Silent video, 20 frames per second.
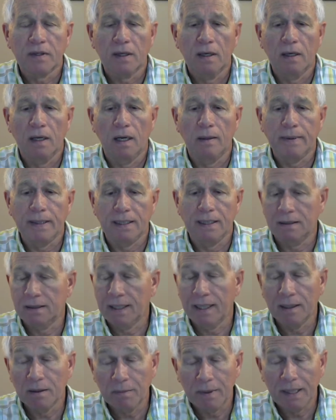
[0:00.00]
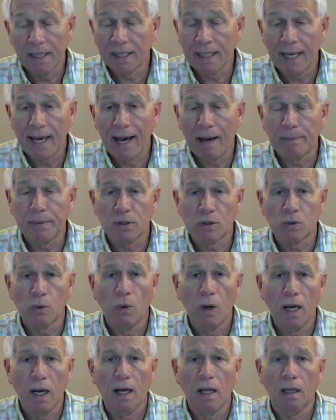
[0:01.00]
I mean, it can be a gap as
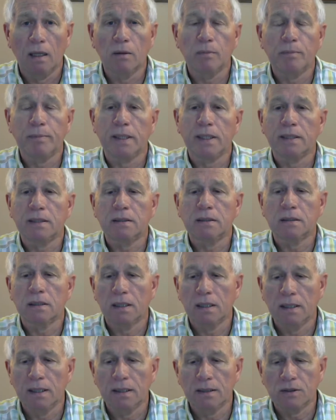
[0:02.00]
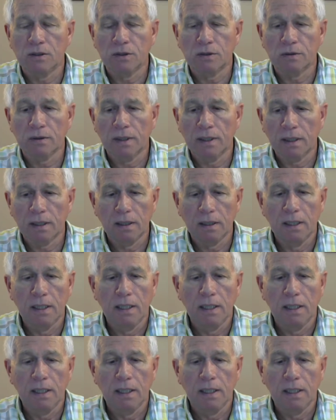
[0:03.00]
well, but it's an